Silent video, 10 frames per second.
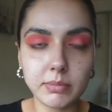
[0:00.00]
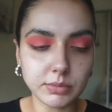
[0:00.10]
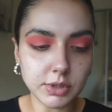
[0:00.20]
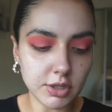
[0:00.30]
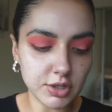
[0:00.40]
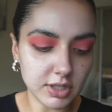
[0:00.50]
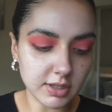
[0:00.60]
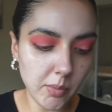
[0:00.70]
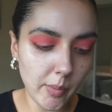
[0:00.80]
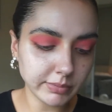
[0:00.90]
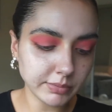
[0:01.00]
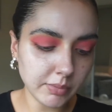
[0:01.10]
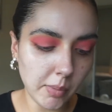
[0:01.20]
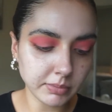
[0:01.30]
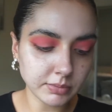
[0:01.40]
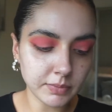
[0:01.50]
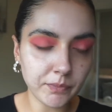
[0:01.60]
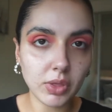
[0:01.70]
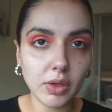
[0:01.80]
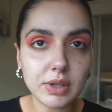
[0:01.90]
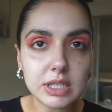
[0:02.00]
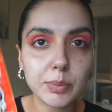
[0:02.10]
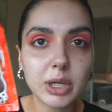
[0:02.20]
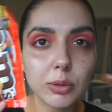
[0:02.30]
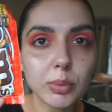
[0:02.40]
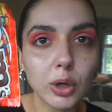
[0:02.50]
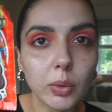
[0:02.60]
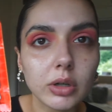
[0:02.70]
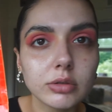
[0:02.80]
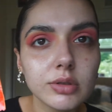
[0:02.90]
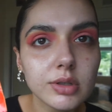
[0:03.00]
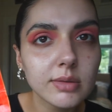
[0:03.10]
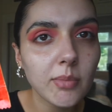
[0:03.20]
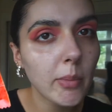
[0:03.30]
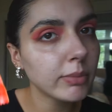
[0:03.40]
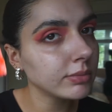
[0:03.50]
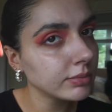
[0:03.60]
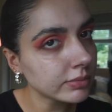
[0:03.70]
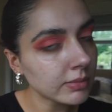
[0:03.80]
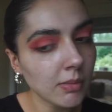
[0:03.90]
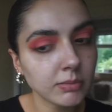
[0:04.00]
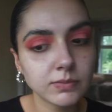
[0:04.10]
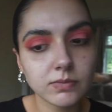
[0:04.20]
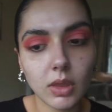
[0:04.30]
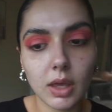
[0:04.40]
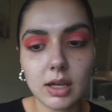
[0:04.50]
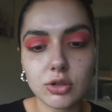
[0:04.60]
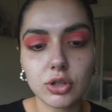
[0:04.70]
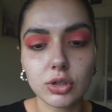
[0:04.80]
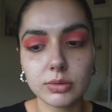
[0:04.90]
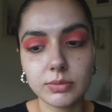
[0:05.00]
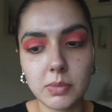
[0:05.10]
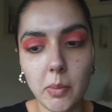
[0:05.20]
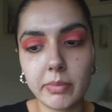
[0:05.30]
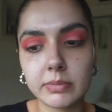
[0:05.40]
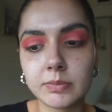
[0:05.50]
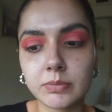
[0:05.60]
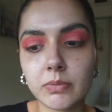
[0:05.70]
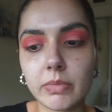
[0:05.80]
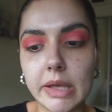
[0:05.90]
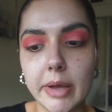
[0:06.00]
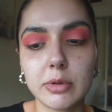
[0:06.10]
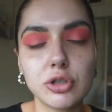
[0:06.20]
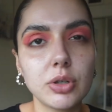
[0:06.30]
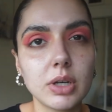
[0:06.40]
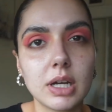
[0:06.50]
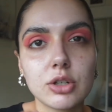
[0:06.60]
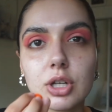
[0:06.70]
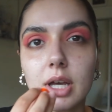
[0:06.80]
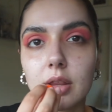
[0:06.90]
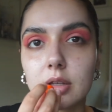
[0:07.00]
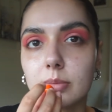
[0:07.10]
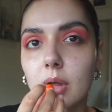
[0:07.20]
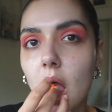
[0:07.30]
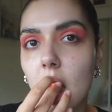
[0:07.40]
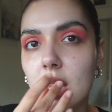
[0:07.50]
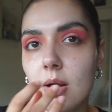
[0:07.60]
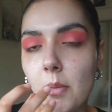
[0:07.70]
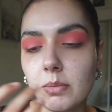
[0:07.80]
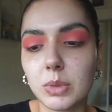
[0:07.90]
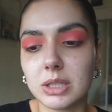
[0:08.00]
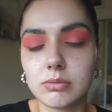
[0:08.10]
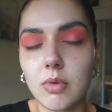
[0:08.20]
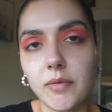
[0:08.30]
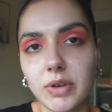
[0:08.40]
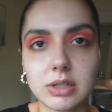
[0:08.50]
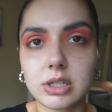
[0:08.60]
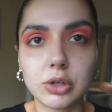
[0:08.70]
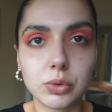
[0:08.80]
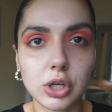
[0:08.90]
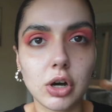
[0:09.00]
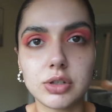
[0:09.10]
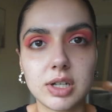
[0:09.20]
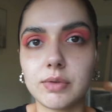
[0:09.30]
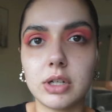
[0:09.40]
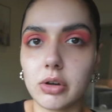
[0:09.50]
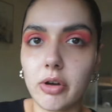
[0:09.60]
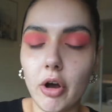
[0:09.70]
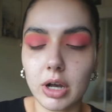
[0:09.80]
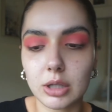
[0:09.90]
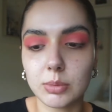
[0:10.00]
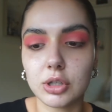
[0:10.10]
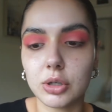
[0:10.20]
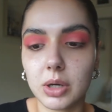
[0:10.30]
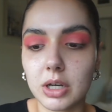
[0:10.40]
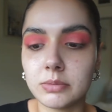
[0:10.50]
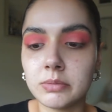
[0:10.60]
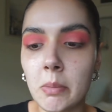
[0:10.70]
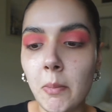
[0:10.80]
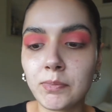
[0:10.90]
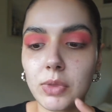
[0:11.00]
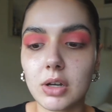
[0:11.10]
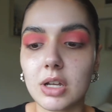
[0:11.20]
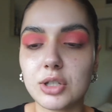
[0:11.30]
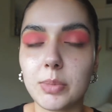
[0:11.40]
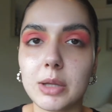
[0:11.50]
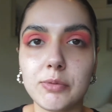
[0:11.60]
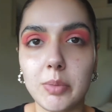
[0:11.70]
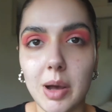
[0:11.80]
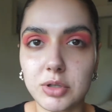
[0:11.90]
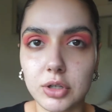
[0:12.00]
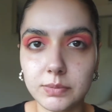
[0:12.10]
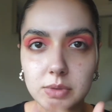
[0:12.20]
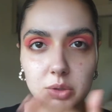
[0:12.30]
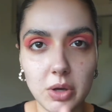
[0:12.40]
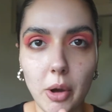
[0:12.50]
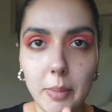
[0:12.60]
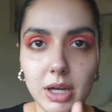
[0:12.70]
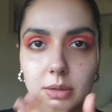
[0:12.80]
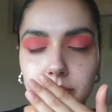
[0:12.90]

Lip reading: Honestly, these peanut butter ones, get to know. I'm not sure you can actually get them. Well, in fact, I know you can't, definitely not, can't get them in the UK unless you buy them from Amazon. That's where I got mine.